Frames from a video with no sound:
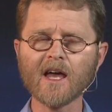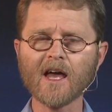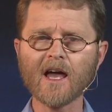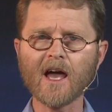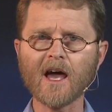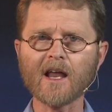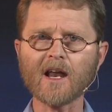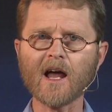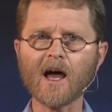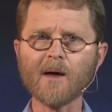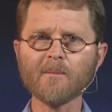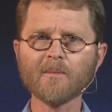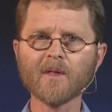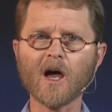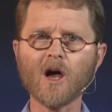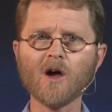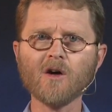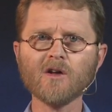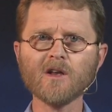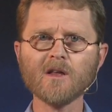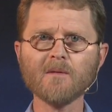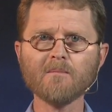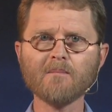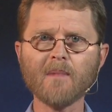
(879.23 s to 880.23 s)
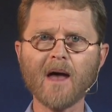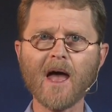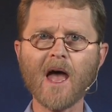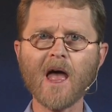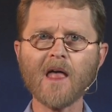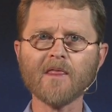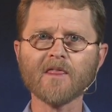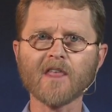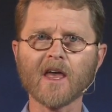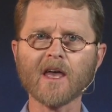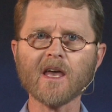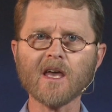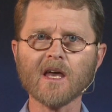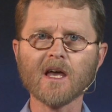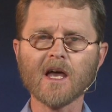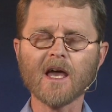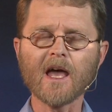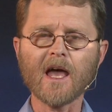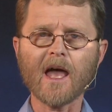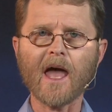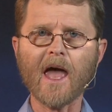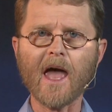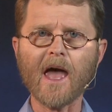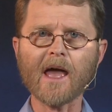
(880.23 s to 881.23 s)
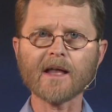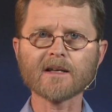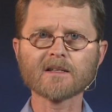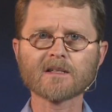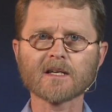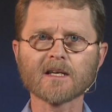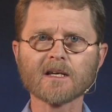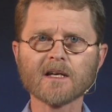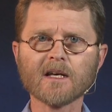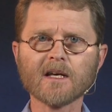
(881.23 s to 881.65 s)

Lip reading: and I'm the only man there, and